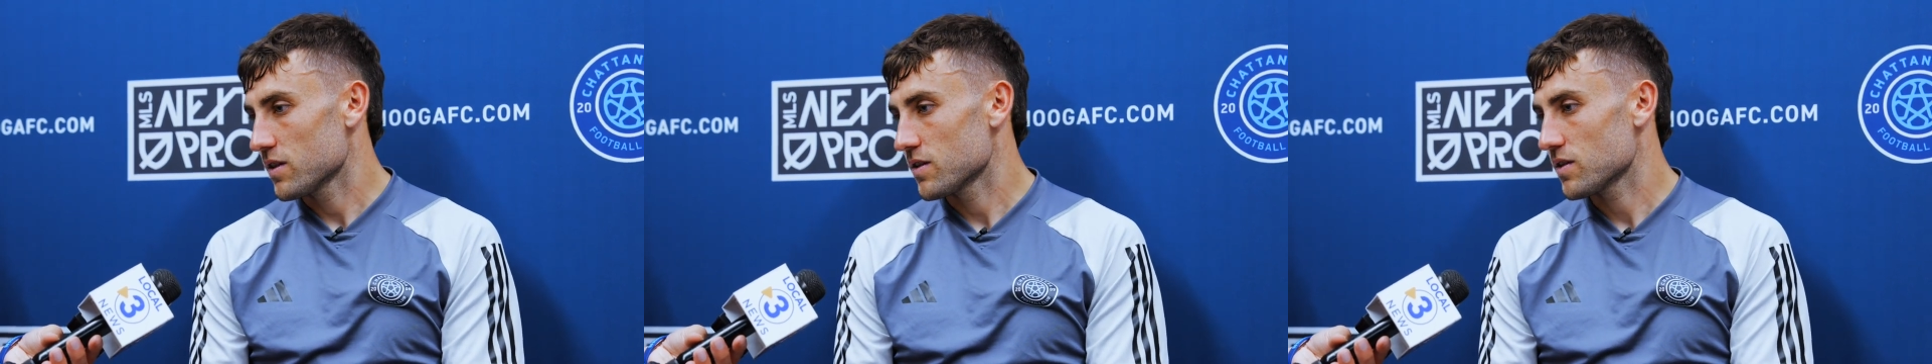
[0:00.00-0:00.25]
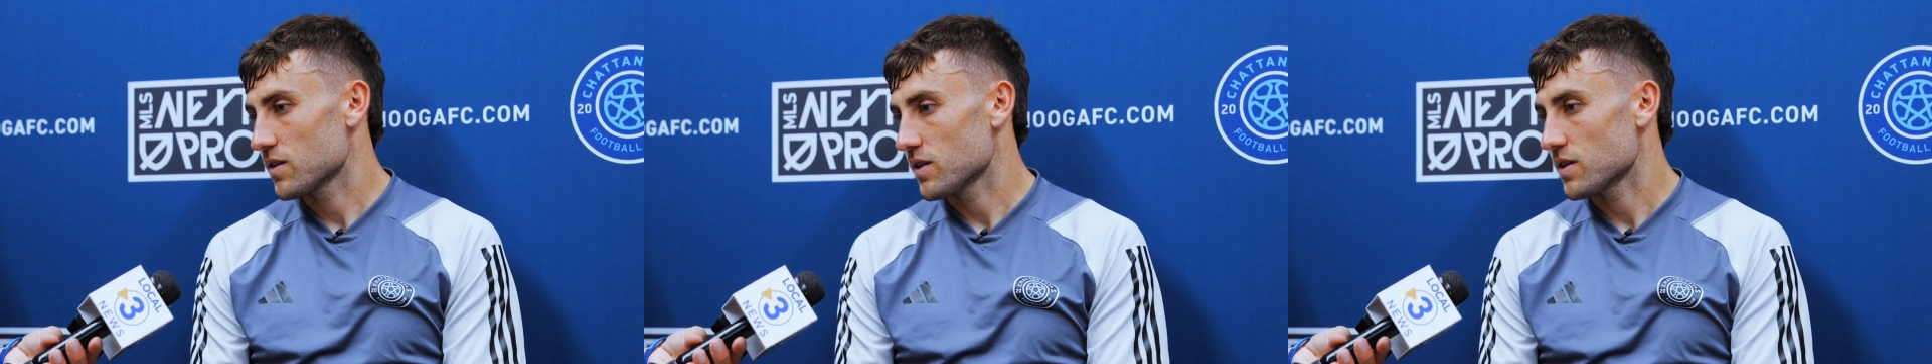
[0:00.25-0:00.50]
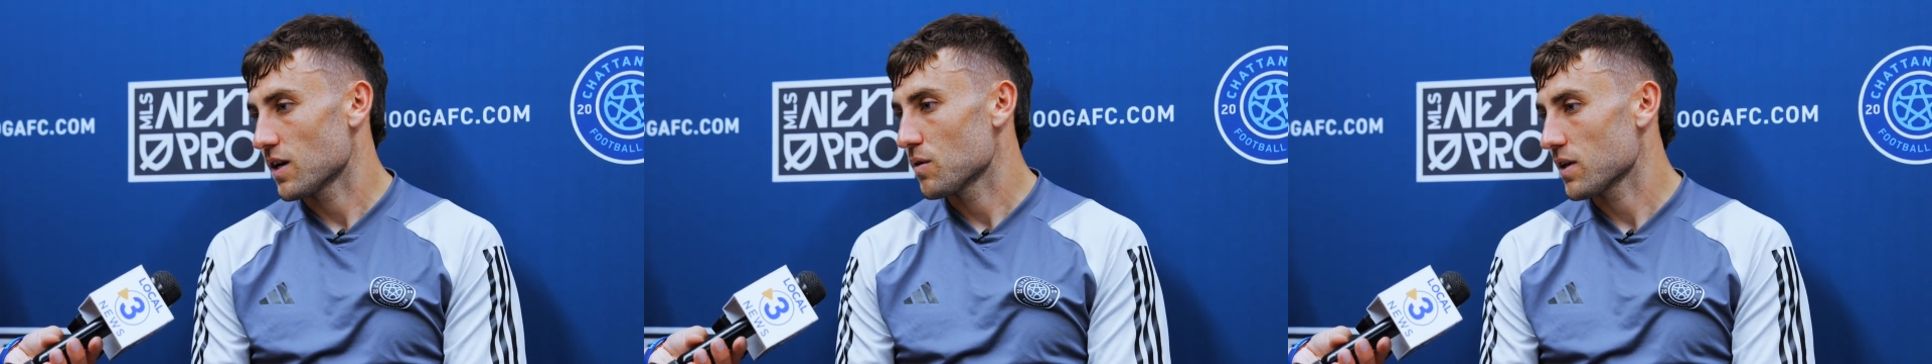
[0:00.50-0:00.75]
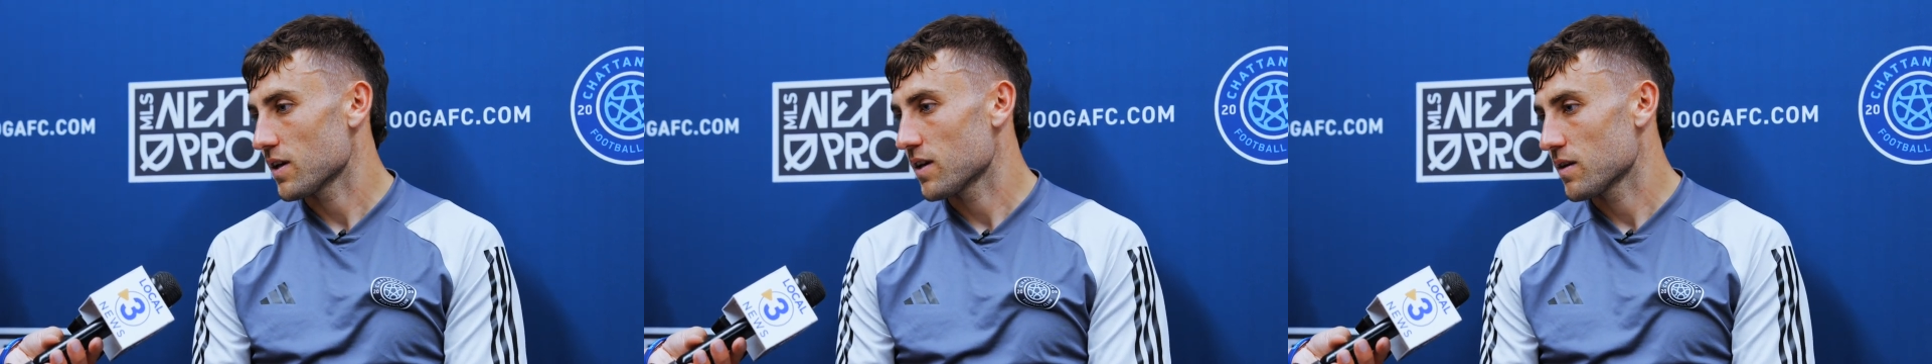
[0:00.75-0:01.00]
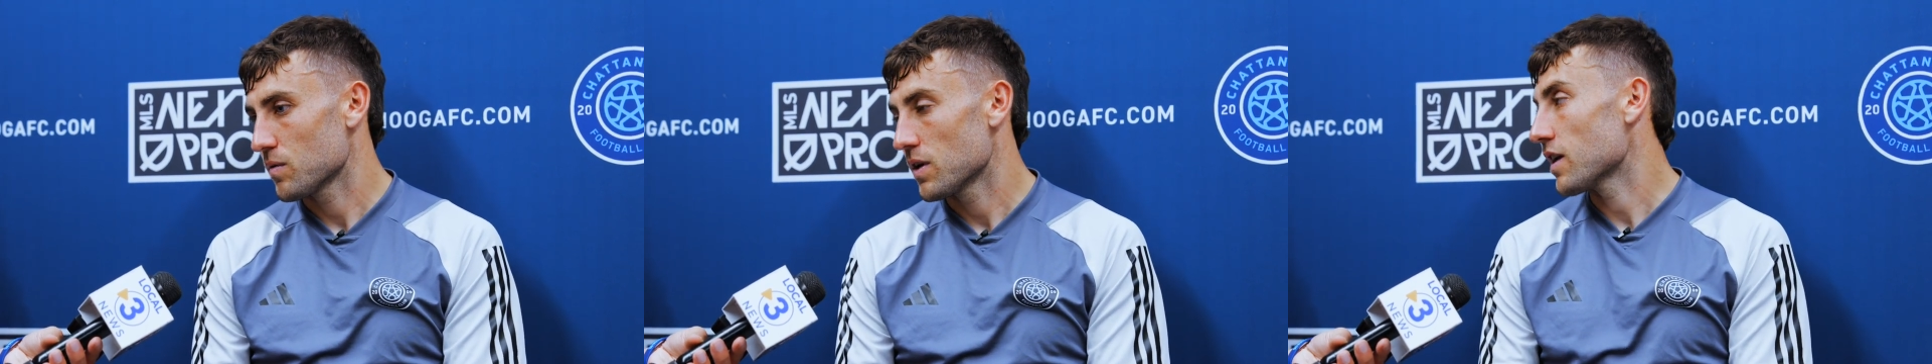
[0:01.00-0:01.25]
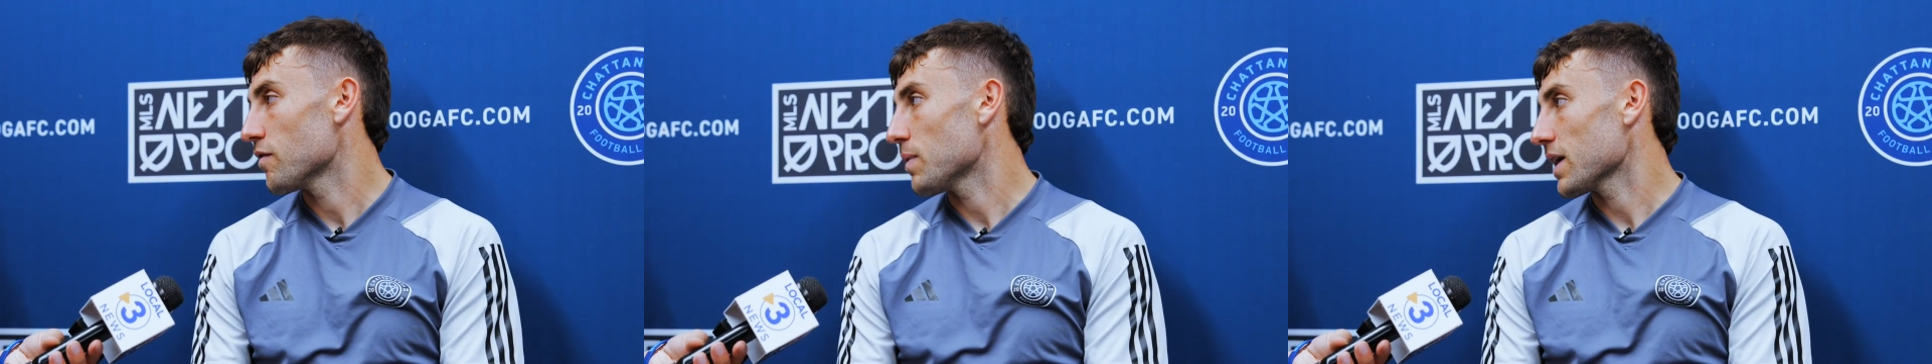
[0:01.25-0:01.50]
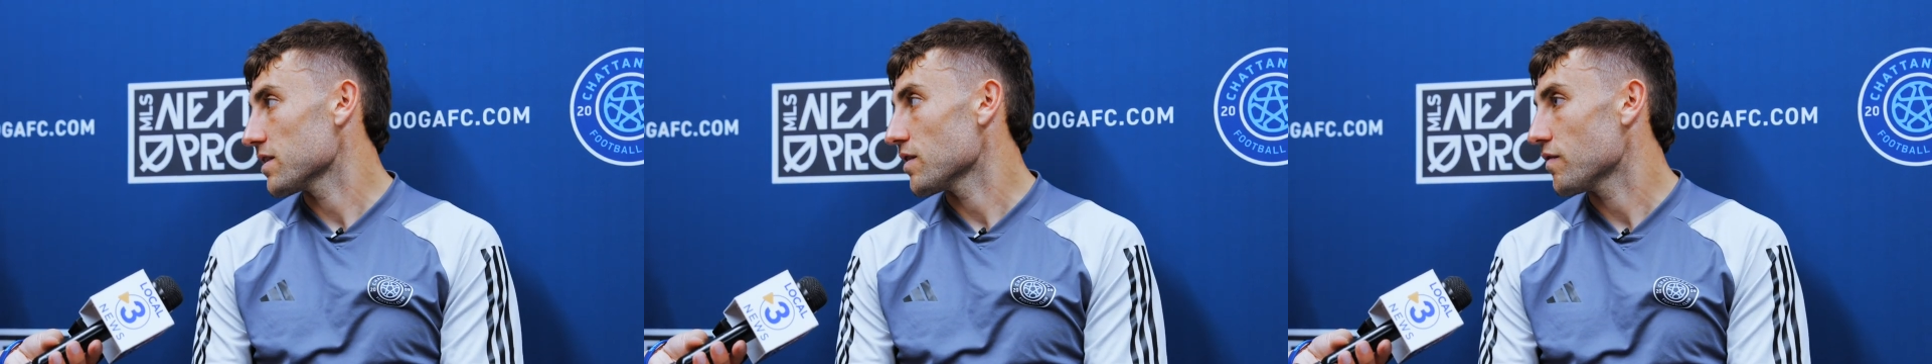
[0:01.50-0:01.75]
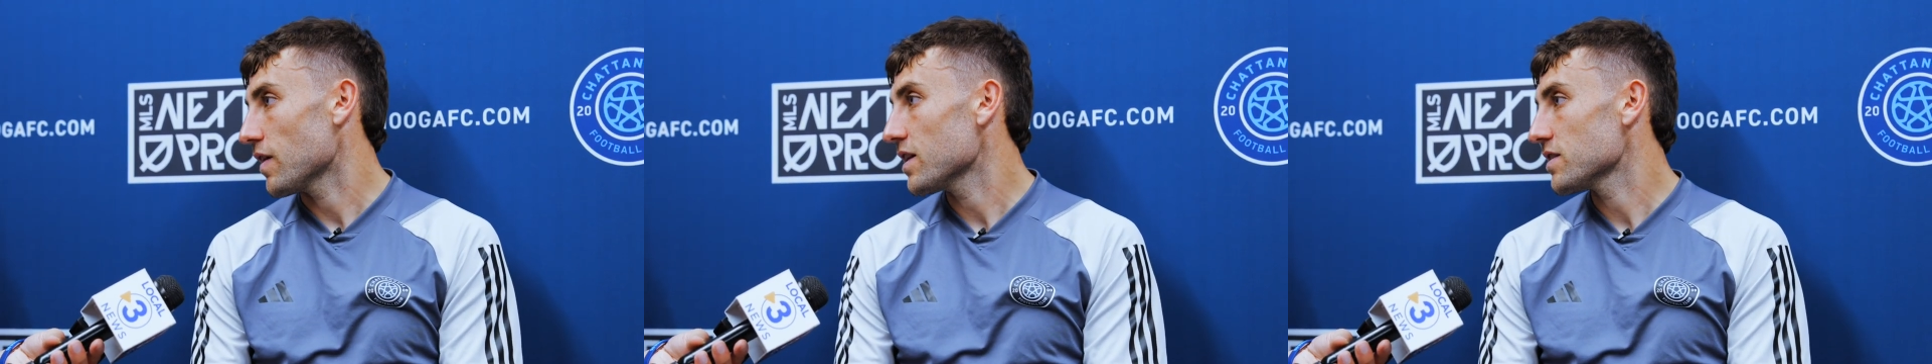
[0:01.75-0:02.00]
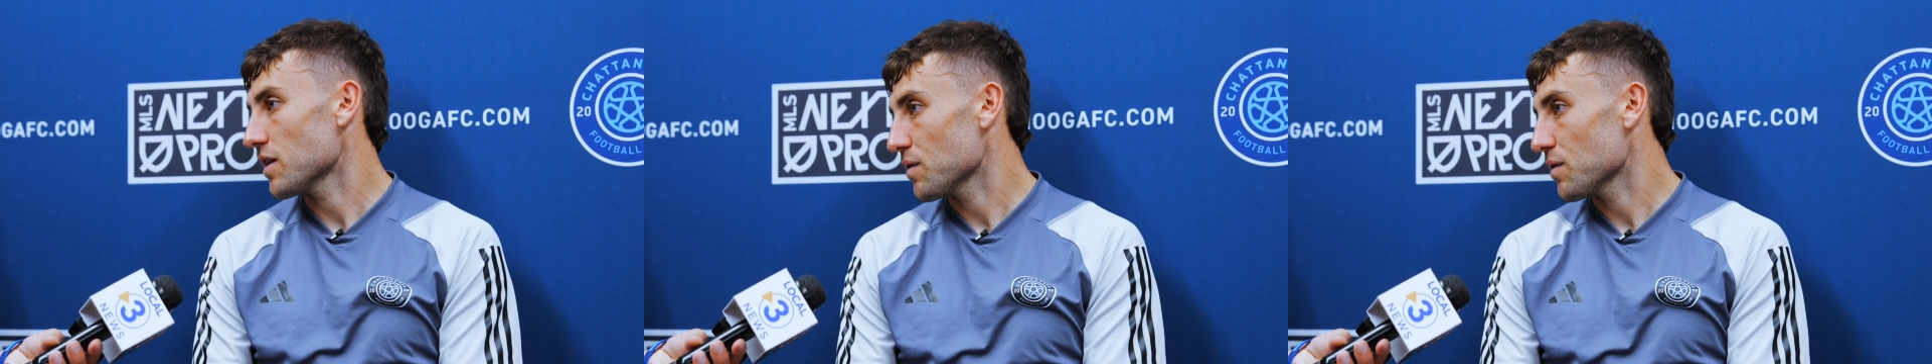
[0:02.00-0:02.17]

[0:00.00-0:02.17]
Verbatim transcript: is is how can you give back to the fans,